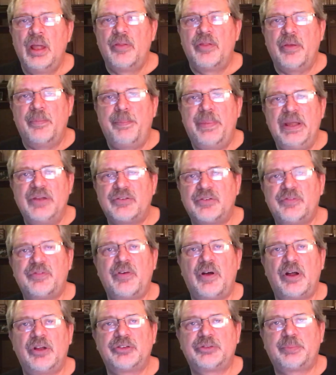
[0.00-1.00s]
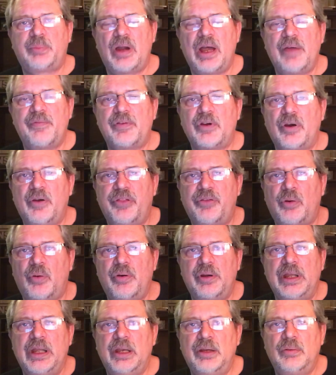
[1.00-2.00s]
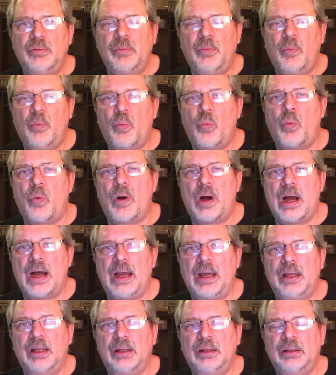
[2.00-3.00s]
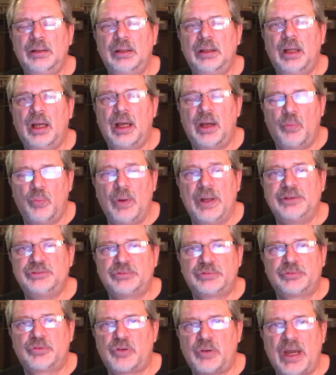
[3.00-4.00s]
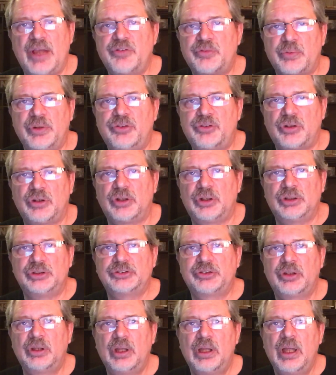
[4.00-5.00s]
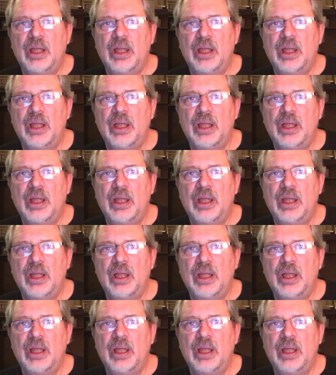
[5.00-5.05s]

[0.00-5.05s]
the beast and false prophet are thrown in while when Christ returns.